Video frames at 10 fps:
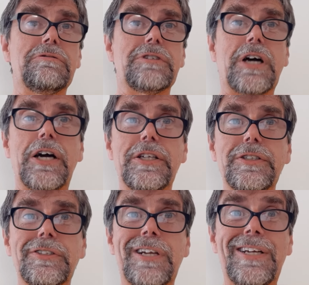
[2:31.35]

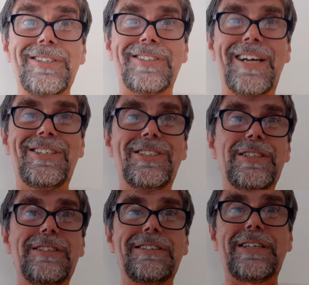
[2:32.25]
guidance,
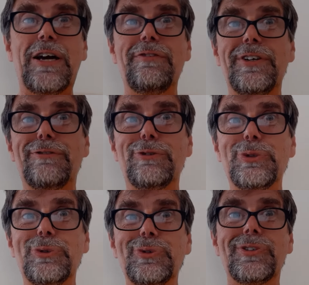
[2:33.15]
legislation, COVID
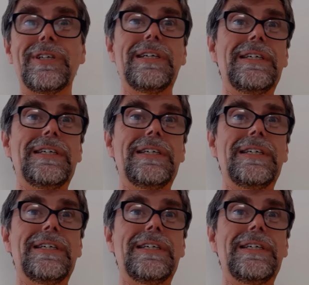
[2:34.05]
rules,